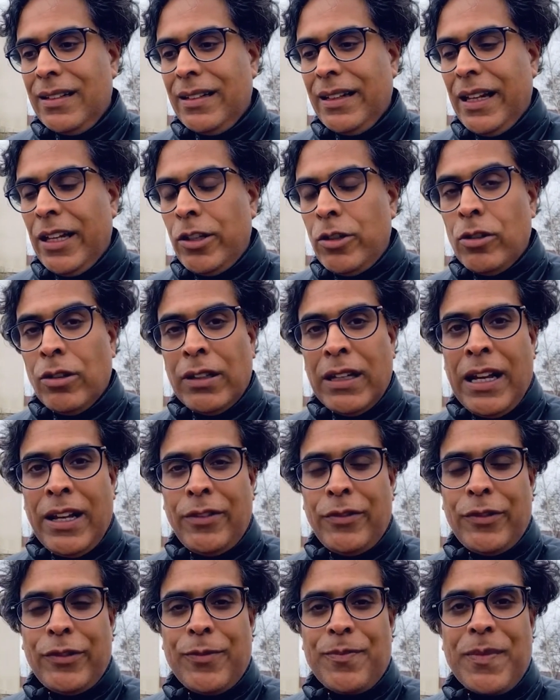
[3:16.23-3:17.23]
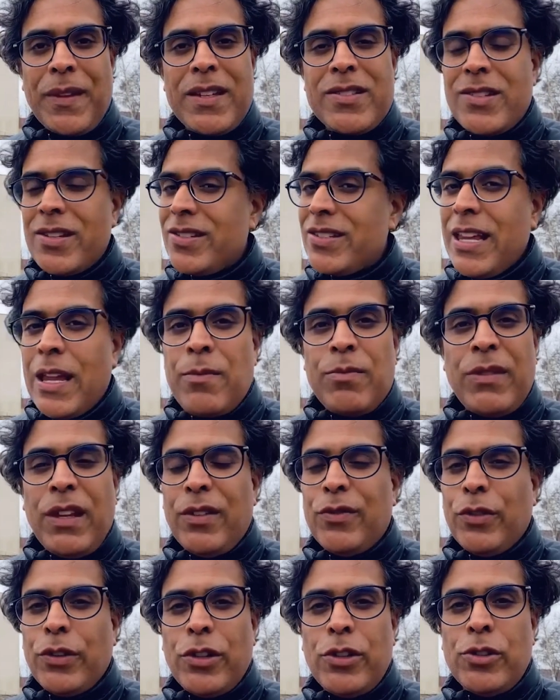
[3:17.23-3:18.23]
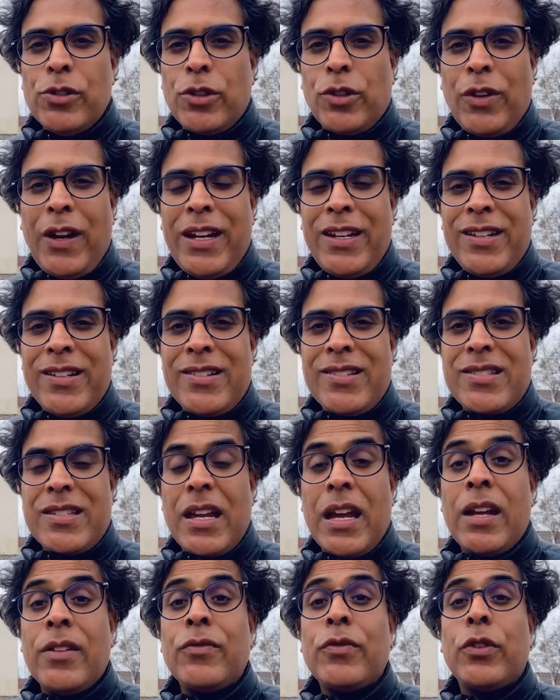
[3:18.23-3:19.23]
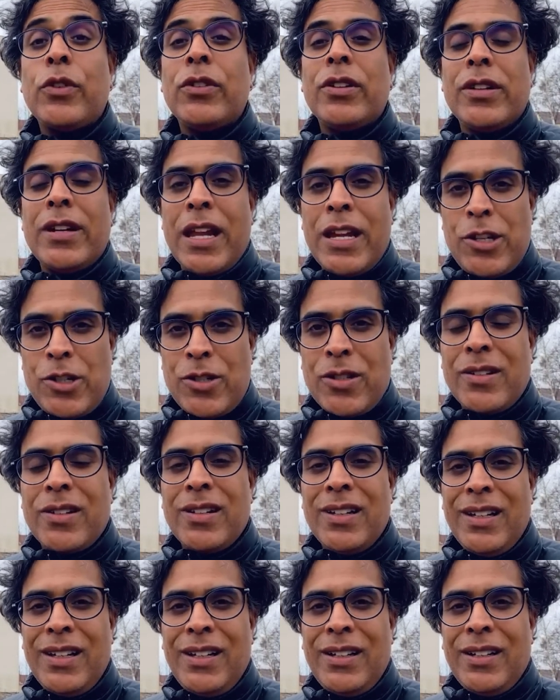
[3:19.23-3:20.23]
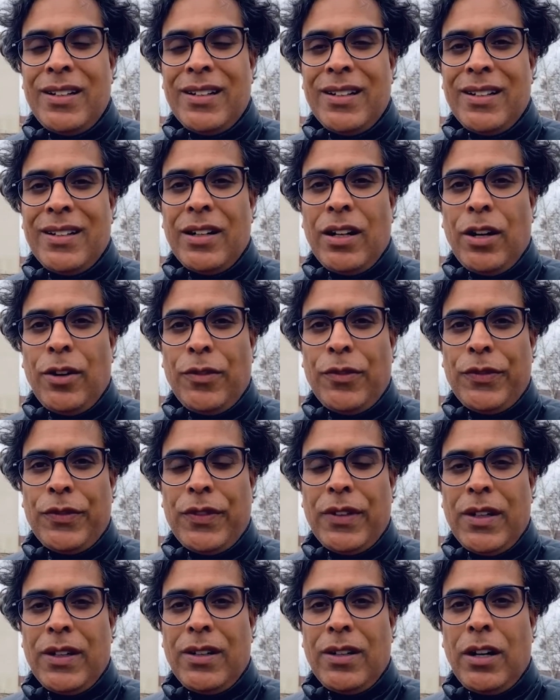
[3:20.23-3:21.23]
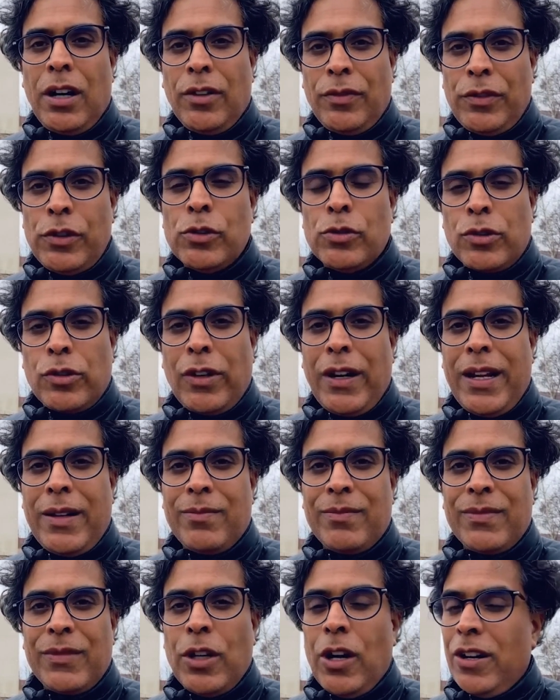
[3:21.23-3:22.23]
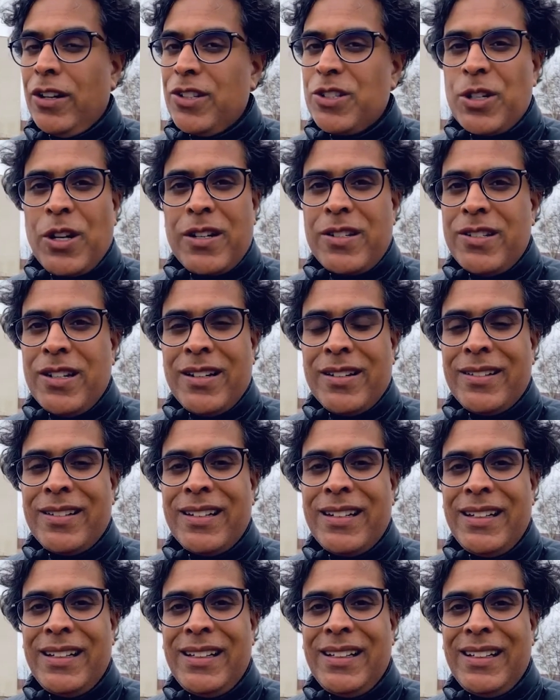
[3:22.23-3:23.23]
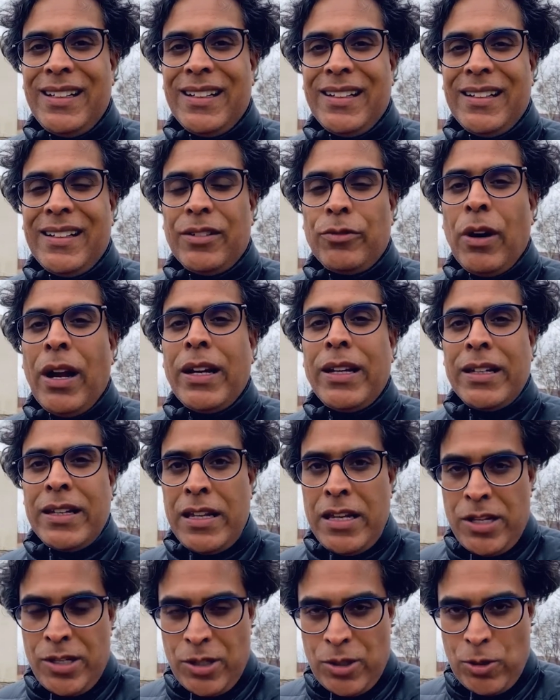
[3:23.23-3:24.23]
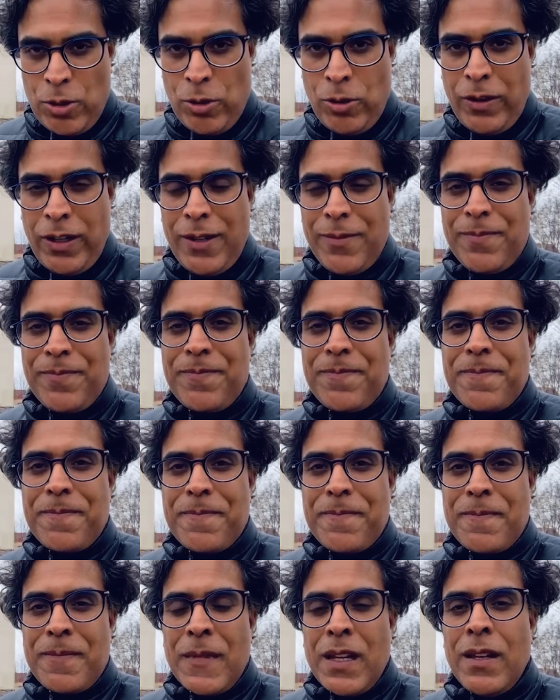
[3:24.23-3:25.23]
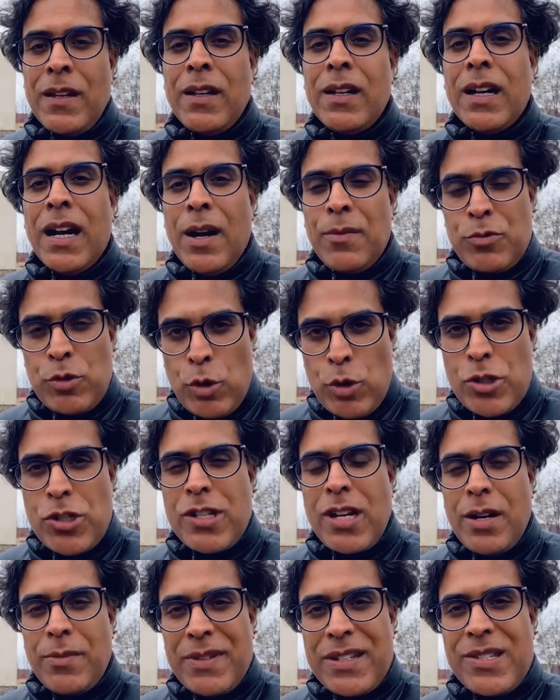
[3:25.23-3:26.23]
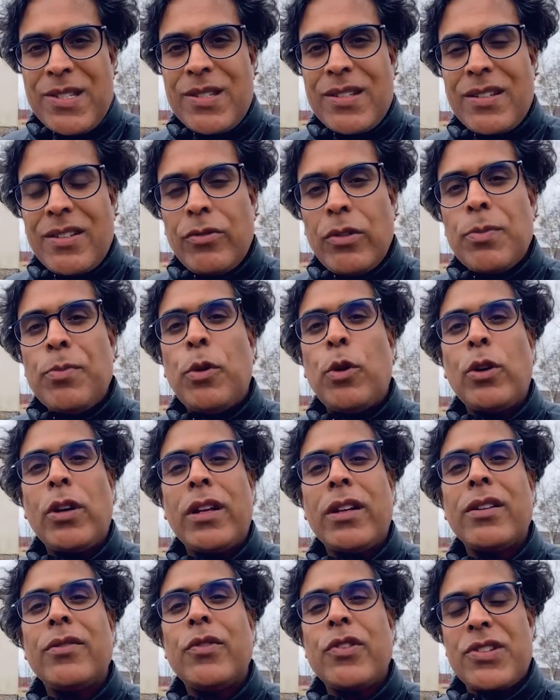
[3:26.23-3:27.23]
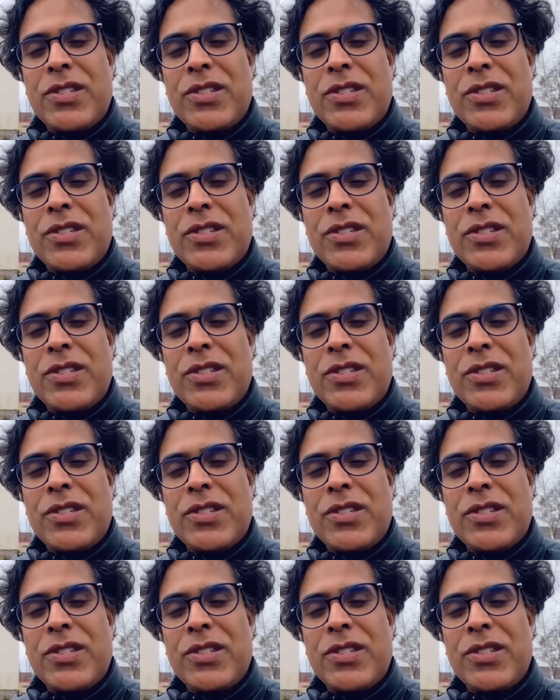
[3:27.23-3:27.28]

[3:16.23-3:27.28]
in your life. It's the same thing for the Ukrainians and for the nation of Ukraine. God is not done writing his story. I'm George Thomas, reporting for